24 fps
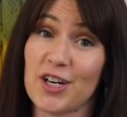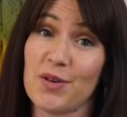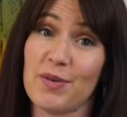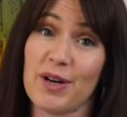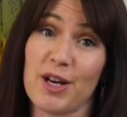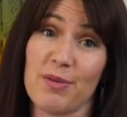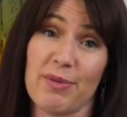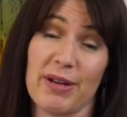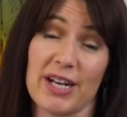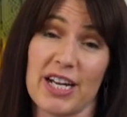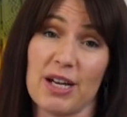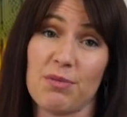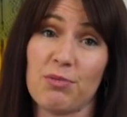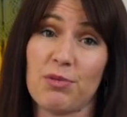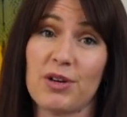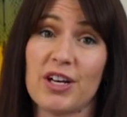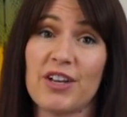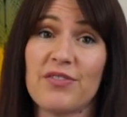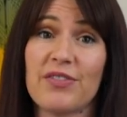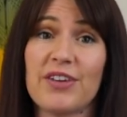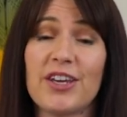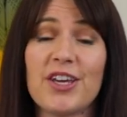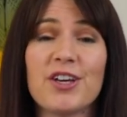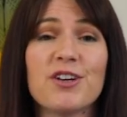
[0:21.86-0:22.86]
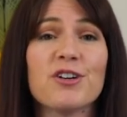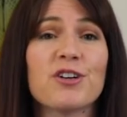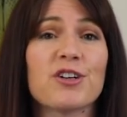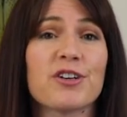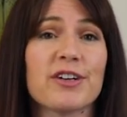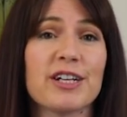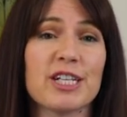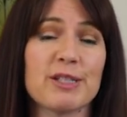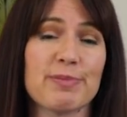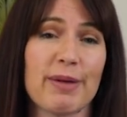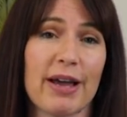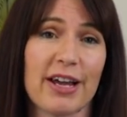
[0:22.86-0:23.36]
to want to pick up one of Eagle
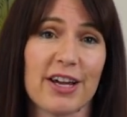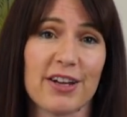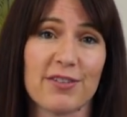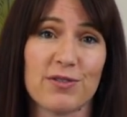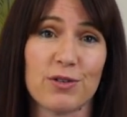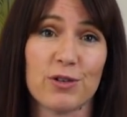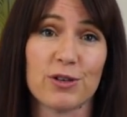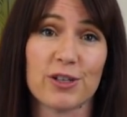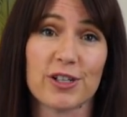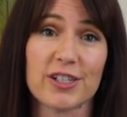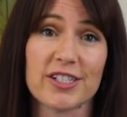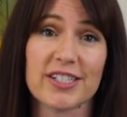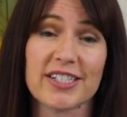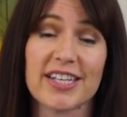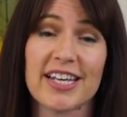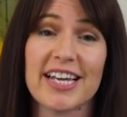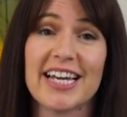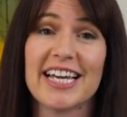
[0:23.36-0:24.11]
Creek's pocket folders.